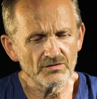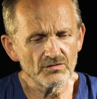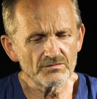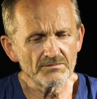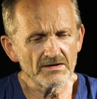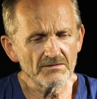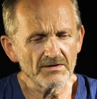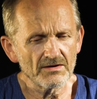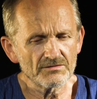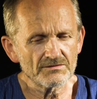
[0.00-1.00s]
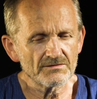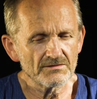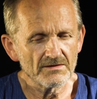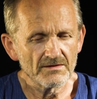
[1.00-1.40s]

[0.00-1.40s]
told me about